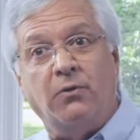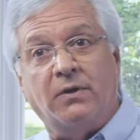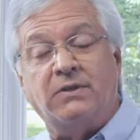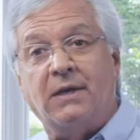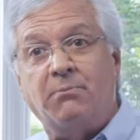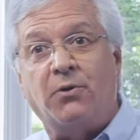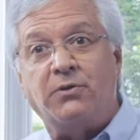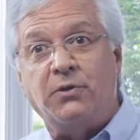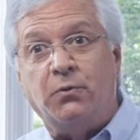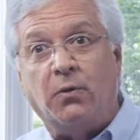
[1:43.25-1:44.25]
are you the same
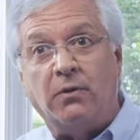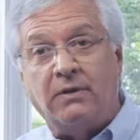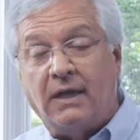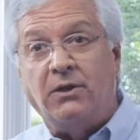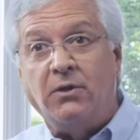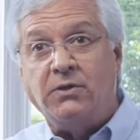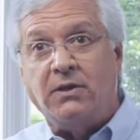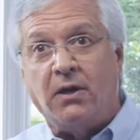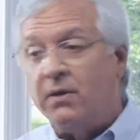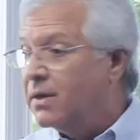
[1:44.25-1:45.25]
person you were 10 years
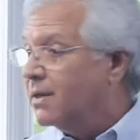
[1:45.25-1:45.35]
ago?